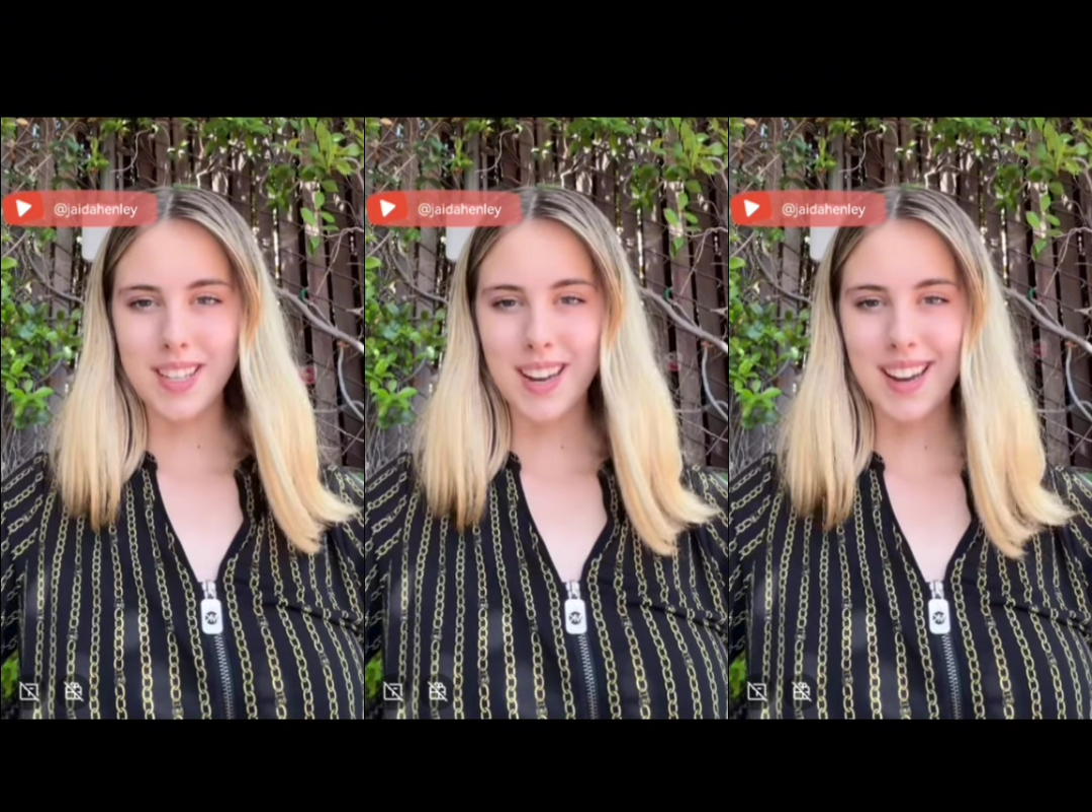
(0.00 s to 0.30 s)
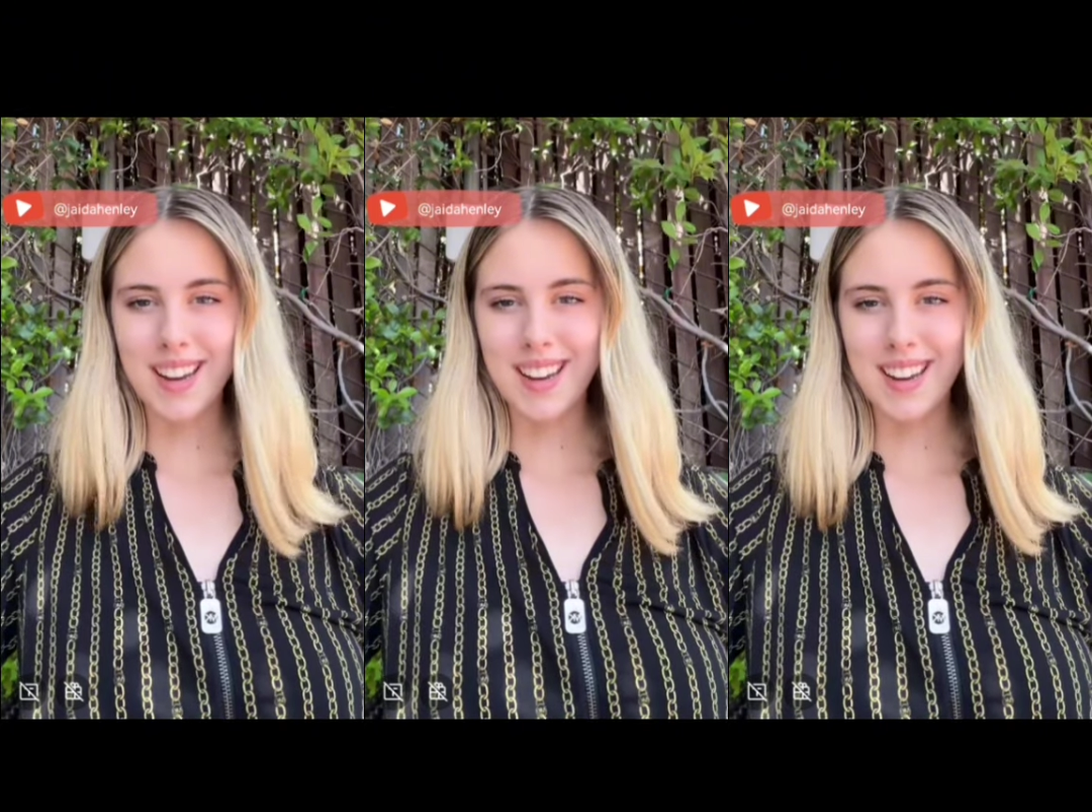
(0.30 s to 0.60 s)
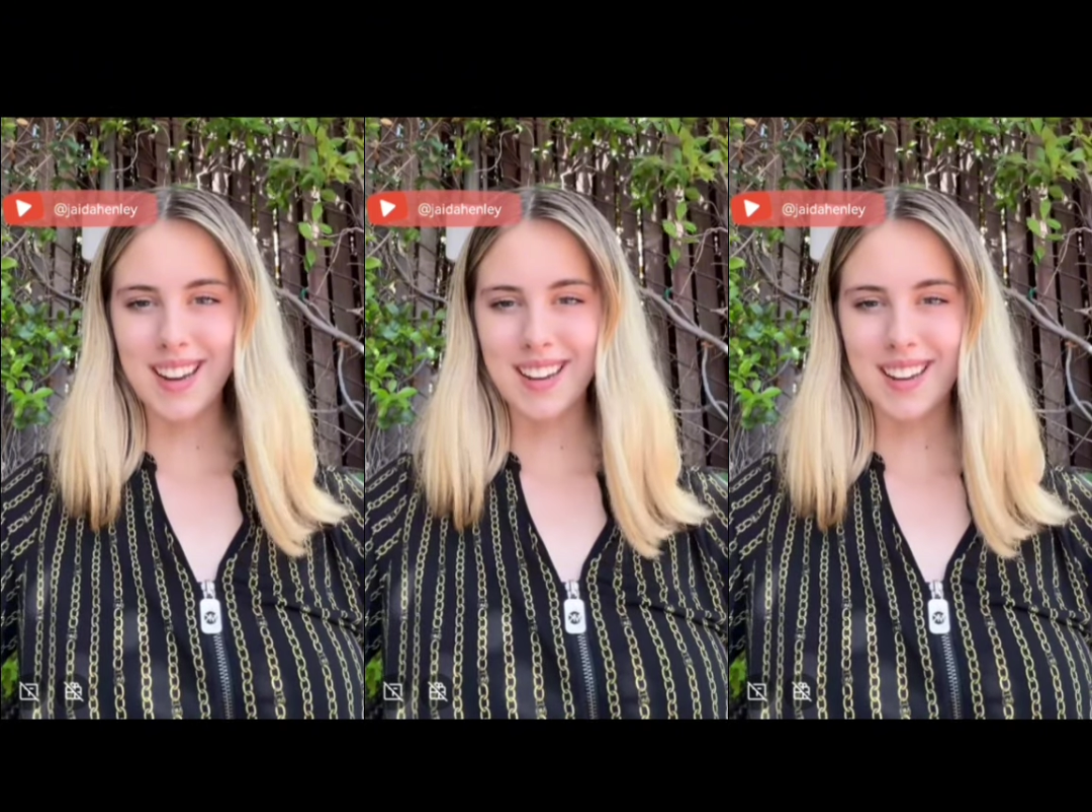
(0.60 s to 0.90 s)

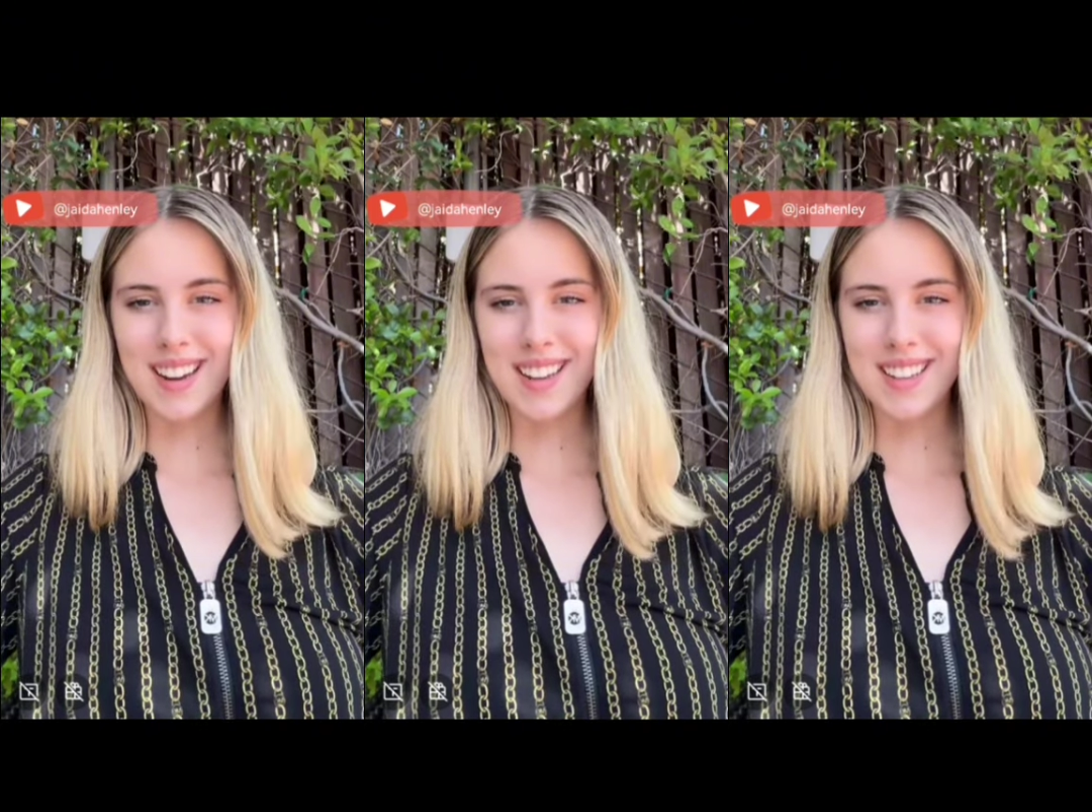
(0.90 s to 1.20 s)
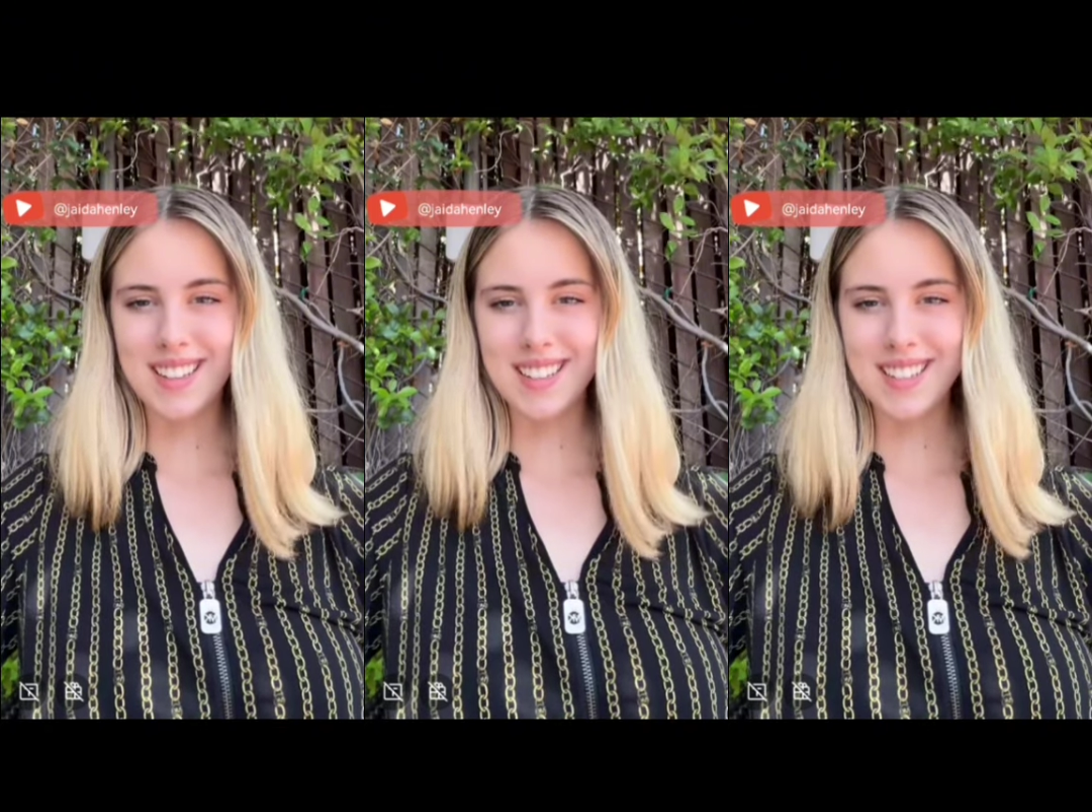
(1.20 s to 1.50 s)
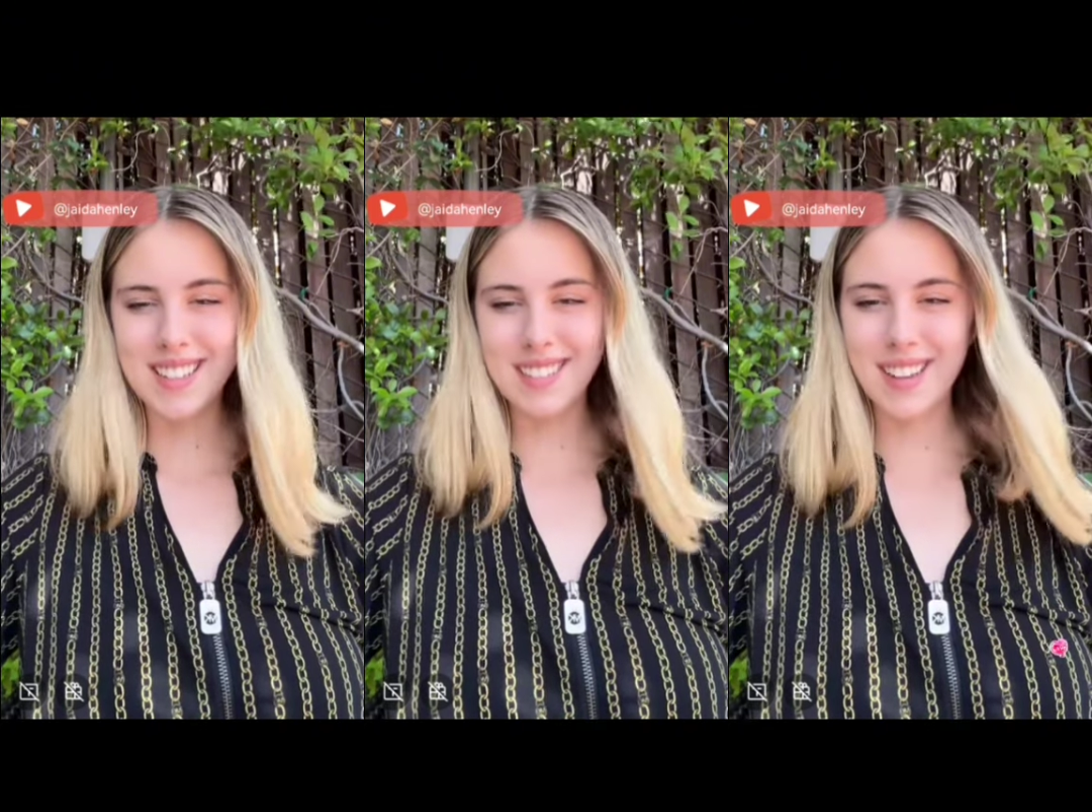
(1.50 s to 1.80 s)
Hey,
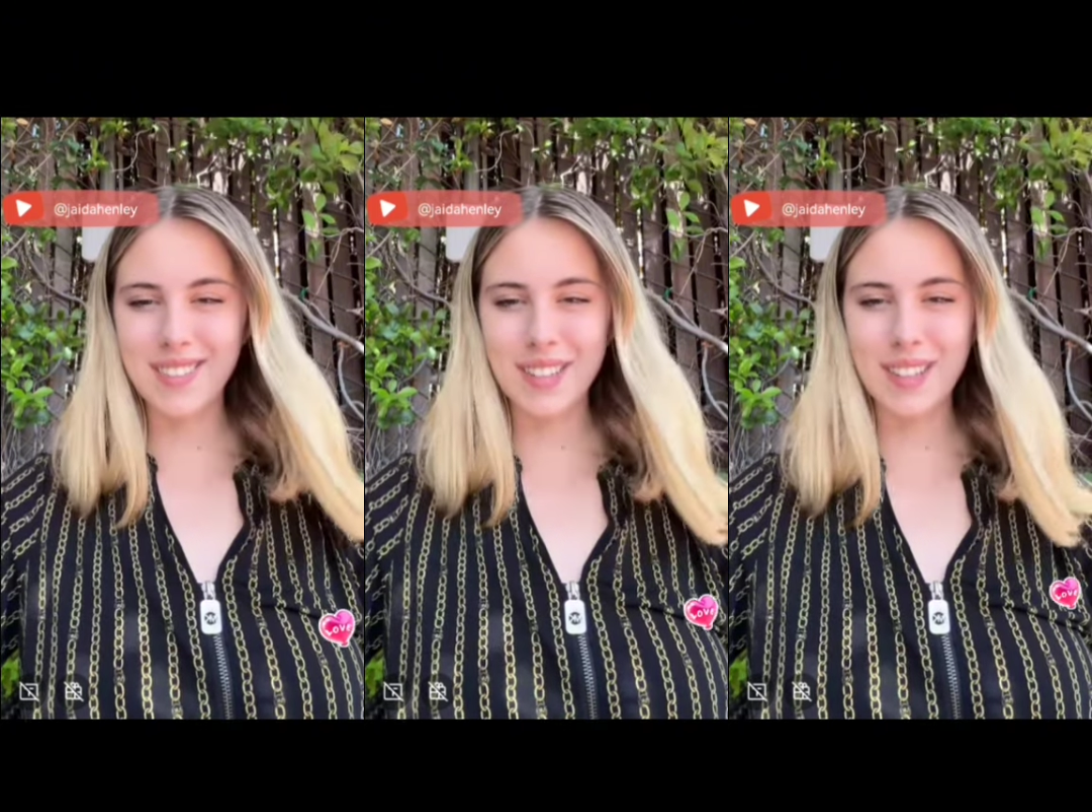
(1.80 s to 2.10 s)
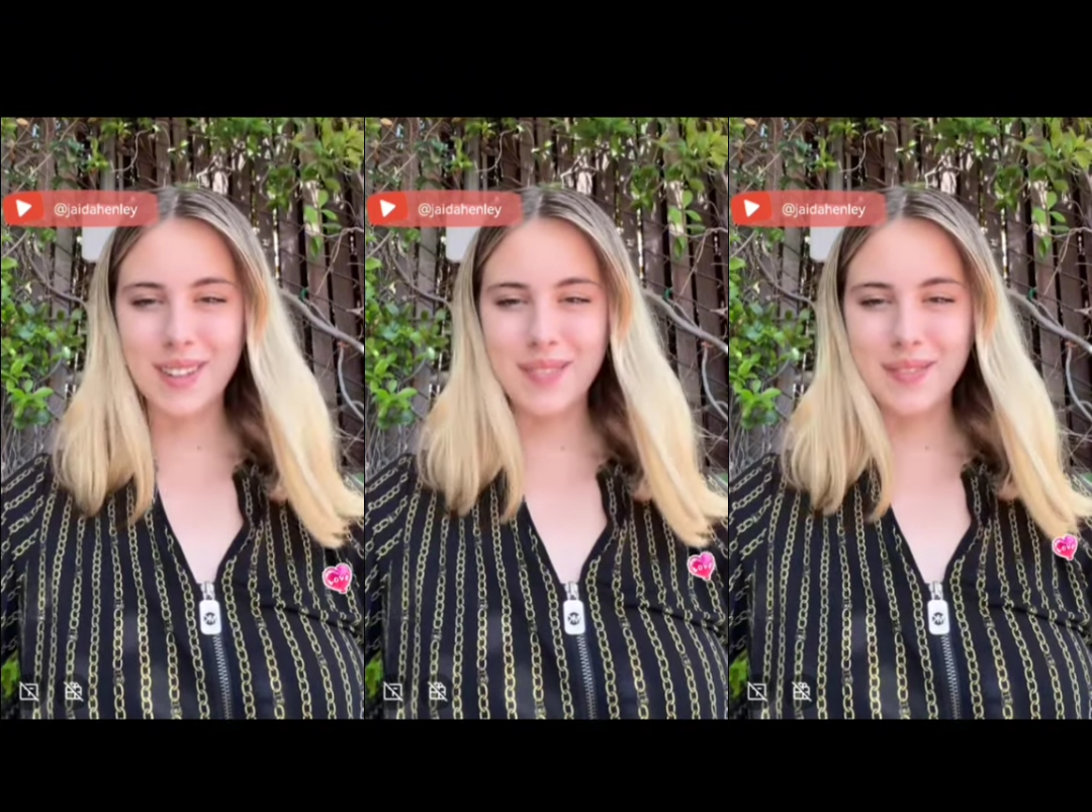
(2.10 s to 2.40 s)
nice. Love it.